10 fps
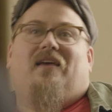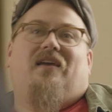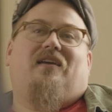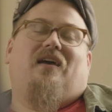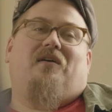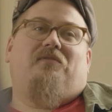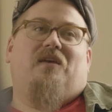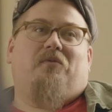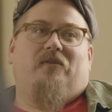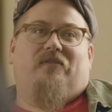Like, I was
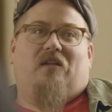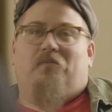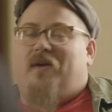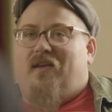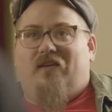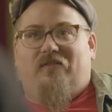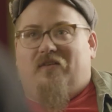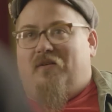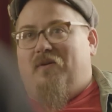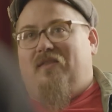able to celebrate
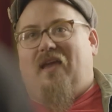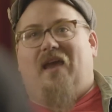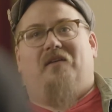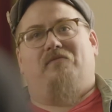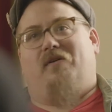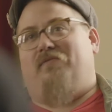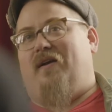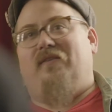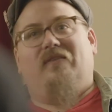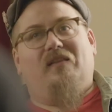Easter with 8 of our
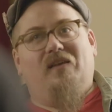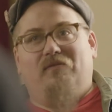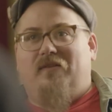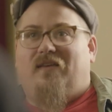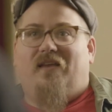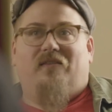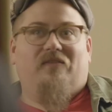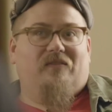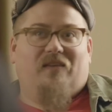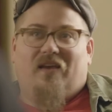friends that live in tents.